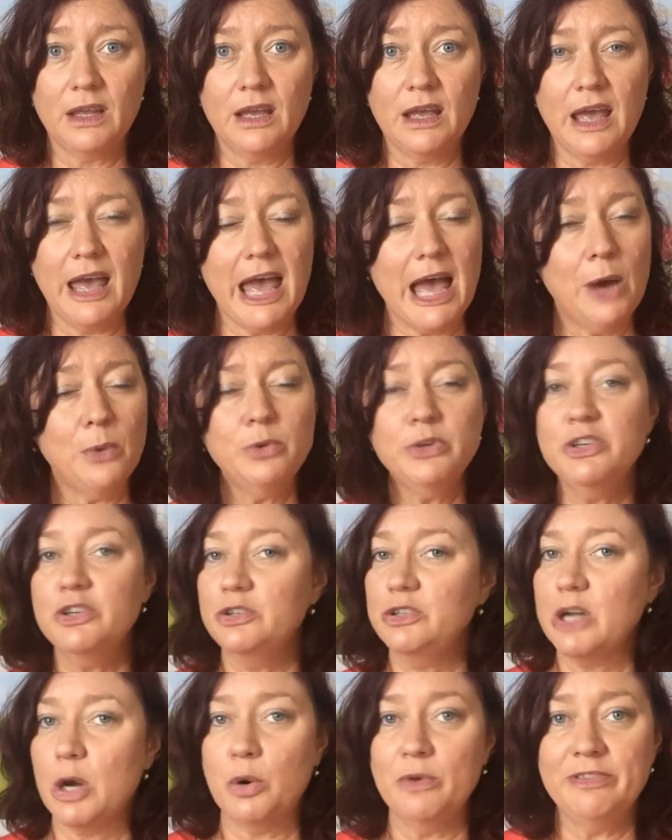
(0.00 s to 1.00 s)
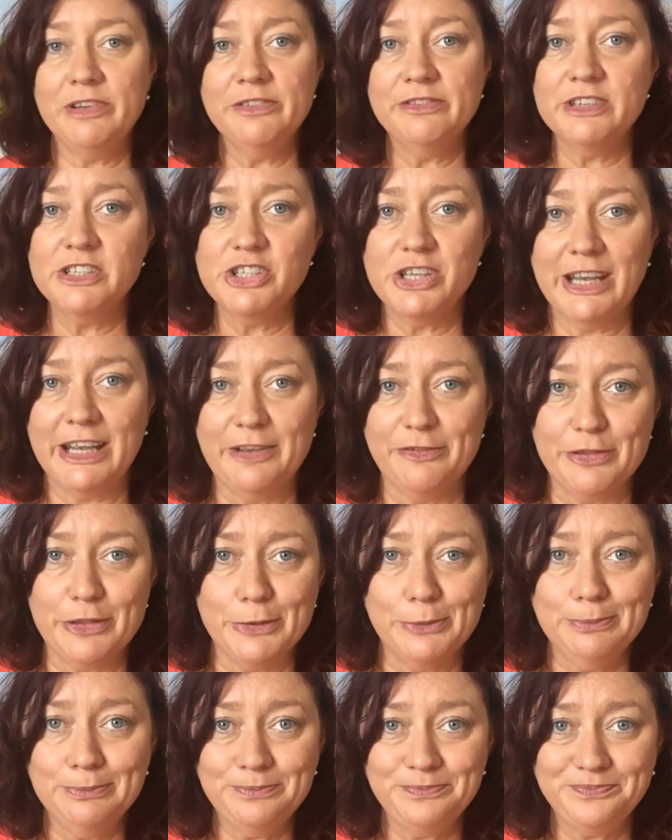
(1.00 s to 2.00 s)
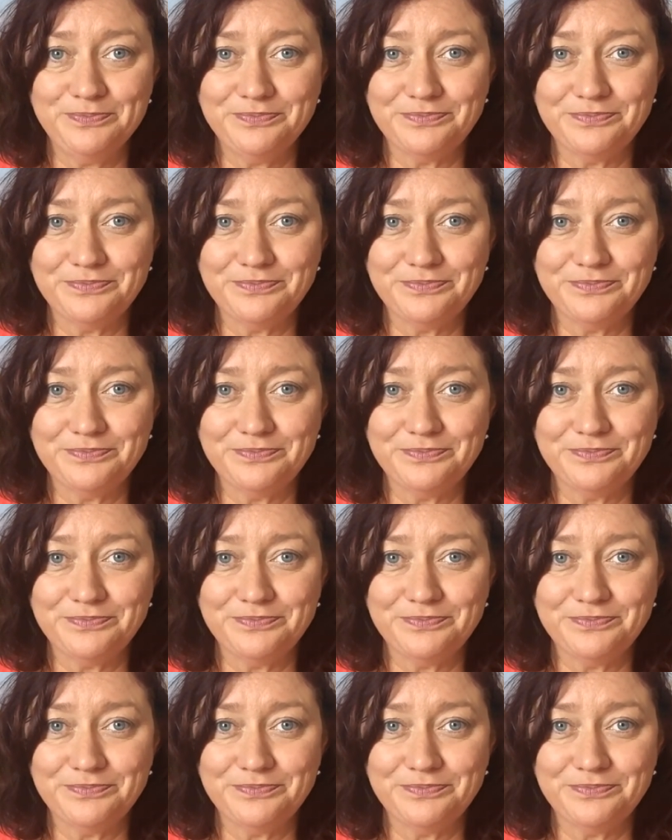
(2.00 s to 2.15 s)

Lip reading: how will you know if you've achieved them?